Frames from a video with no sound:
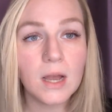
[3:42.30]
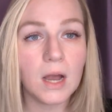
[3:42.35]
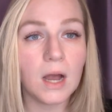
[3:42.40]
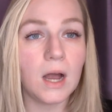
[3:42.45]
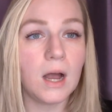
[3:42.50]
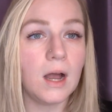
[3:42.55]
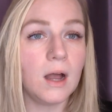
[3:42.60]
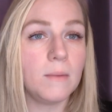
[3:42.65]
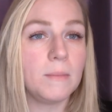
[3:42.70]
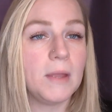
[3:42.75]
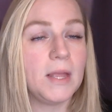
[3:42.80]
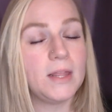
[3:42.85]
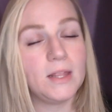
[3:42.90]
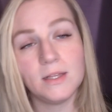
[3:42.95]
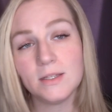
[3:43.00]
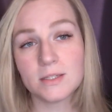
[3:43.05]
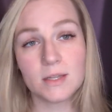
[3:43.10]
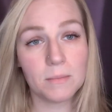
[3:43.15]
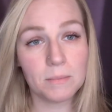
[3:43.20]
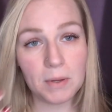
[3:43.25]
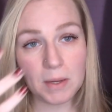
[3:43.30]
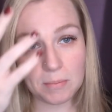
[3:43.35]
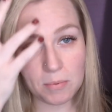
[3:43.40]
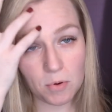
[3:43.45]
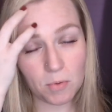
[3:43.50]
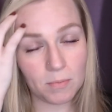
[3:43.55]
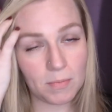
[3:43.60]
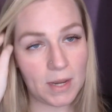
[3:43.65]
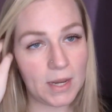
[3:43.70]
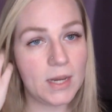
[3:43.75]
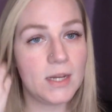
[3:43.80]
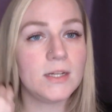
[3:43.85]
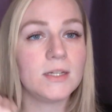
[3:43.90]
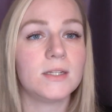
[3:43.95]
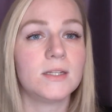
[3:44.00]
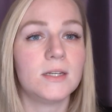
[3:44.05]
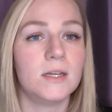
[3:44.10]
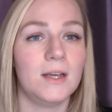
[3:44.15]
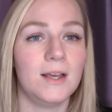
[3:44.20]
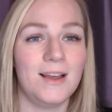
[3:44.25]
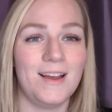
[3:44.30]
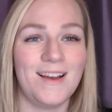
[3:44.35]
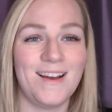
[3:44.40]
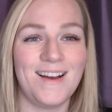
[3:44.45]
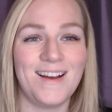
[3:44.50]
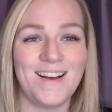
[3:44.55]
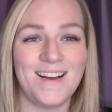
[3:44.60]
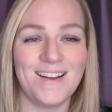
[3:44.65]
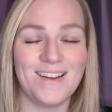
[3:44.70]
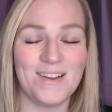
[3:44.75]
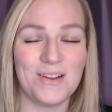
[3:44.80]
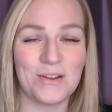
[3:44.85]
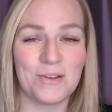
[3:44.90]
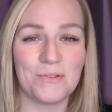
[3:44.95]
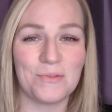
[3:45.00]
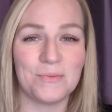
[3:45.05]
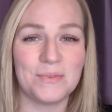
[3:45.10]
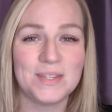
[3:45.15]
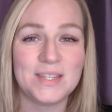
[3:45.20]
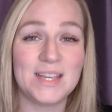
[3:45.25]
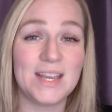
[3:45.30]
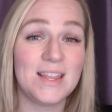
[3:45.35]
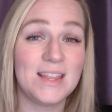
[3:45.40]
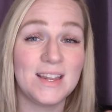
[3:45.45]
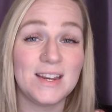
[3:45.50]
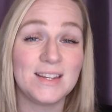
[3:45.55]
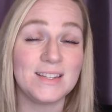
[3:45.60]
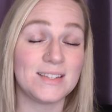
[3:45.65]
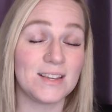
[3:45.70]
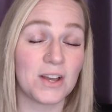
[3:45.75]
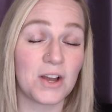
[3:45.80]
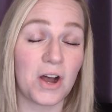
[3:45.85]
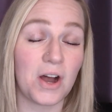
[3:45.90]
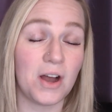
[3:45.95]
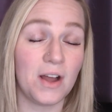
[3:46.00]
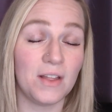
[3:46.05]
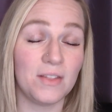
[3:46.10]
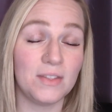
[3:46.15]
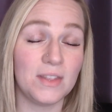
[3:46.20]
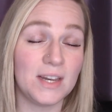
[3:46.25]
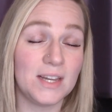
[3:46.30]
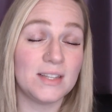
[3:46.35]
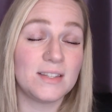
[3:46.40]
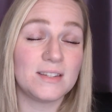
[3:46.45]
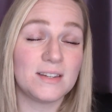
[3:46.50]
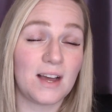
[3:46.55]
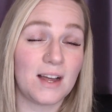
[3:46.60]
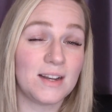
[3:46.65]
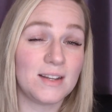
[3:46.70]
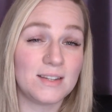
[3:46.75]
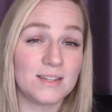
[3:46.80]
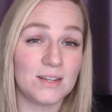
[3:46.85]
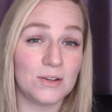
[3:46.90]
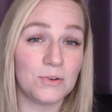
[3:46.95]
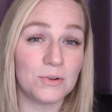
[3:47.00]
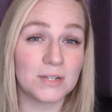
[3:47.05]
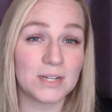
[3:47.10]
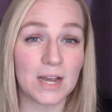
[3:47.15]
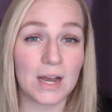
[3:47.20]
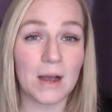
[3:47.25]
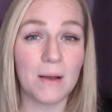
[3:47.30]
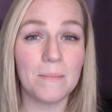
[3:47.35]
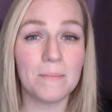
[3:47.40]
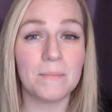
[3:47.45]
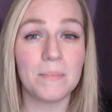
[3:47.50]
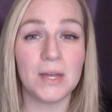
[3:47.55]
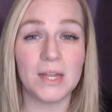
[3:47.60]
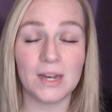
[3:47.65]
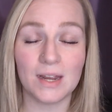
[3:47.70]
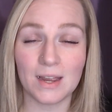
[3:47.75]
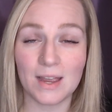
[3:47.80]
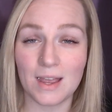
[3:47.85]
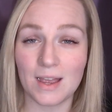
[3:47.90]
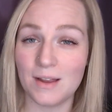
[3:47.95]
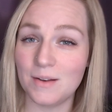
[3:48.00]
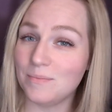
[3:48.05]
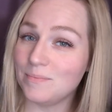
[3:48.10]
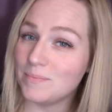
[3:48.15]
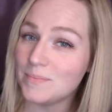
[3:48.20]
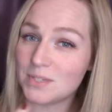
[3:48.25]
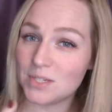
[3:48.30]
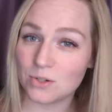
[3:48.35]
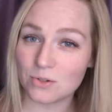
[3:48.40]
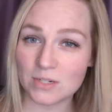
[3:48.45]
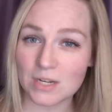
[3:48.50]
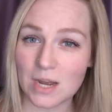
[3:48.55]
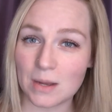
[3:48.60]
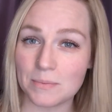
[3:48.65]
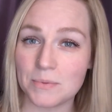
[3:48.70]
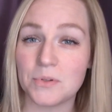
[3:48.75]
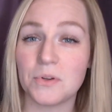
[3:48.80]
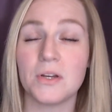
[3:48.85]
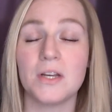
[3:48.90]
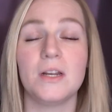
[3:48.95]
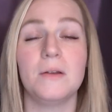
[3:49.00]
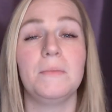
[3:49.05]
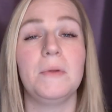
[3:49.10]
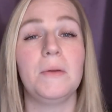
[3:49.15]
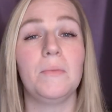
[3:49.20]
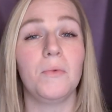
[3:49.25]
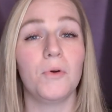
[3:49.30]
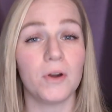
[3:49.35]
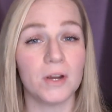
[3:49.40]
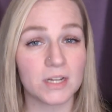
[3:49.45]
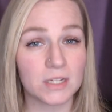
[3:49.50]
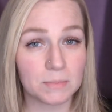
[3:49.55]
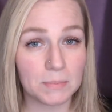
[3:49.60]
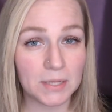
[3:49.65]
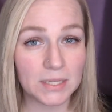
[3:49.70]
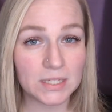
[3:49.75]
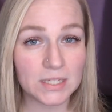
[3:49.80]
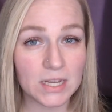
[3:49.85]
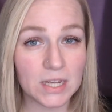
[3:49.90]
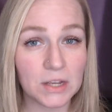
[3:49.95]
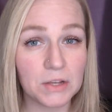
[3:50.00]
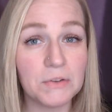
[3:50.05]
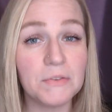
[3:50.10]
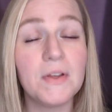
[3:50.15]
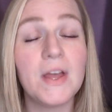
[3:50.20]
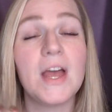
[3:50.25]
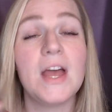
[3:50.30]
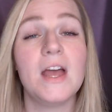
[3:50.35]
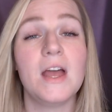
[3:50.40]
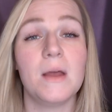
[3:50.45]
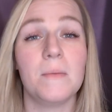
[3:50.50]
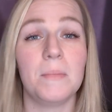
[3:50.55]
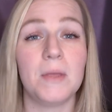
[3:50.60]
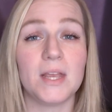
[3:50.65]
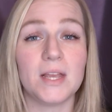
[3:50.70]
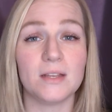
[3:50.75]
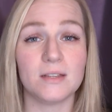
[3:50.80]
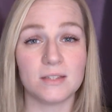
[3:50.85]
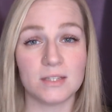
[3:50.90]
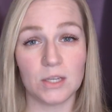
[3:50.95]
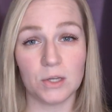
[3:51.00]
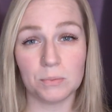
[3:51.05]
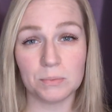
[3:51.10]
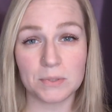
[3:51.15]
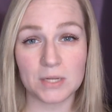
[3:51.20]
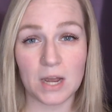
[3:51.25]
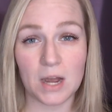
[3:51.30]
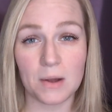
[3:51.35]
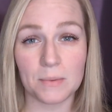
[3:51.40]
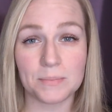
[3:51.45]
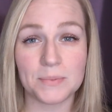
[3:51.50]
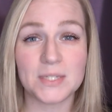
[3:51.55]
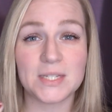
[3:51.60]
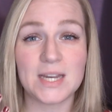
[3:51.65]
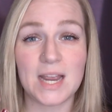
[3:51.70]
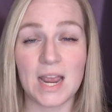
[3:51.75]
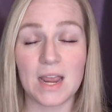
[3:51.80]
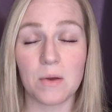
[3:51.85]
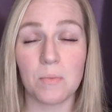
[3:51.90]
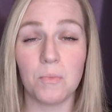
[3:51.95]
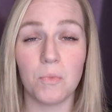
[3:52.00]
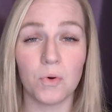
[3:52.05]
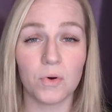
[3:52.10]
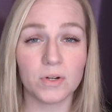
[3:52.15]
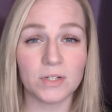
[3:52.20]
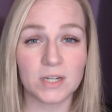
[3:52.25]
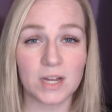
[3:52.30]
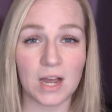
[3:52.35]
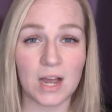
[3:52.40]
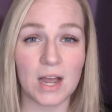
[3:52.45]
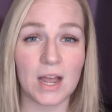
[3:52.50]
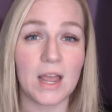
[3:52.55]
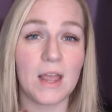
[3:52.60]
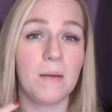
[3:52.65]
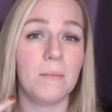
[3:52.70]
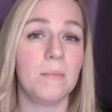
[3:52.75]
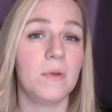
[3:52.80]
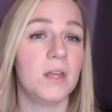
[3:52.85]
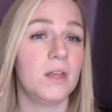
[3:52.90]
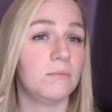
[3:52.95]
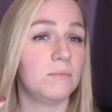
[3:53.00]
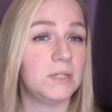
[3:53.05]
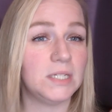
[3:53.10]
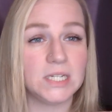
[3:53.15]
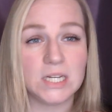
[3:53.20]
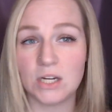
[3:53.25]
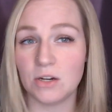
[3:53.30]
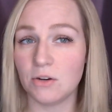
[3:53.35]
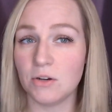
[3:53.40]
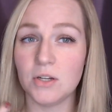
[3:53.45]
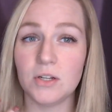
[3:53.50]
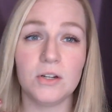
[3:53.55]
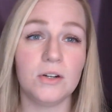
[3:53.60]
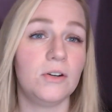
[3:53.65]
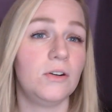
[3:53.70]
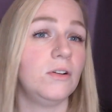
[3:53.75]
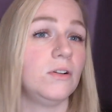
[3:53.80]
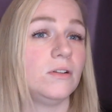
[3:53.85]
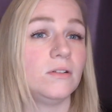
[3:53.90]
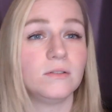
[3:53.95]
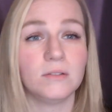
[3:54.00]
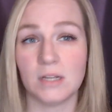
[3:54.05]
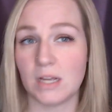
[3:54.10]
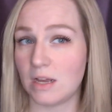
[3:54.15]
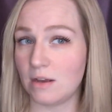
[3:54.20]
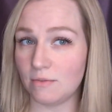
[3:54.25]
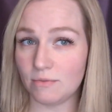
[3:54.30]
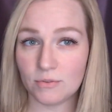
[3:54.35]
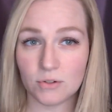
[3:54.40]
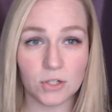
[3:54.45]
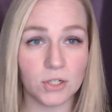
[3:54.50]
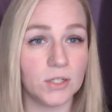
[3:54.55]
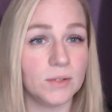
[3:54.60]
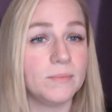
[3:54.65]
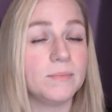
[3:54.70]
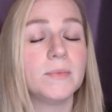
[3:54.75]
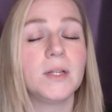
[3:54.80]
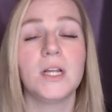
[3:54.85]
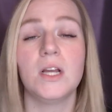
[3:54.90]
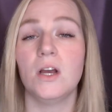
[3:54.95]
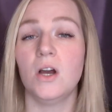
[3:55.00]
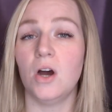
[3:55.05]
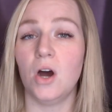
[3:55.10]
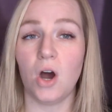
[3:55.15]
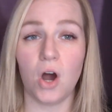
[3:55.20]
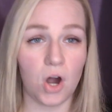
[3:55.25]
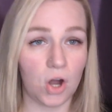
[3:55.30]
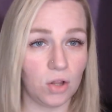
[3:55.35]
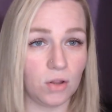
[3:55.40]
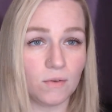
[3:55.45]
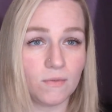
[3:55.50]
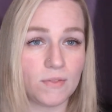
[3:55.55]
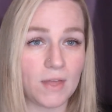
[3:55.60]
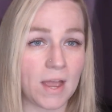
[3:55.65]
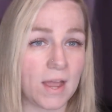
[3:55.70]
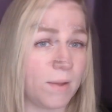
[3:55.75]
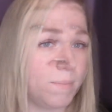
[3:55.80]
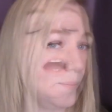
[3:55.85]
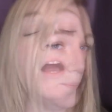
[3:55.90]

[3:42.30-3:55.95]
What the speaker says: And then some people might see that it's a con that it's not a silk top, but again, silk tops are going to be more expensive because silk tops take more time, material, effort, all of that.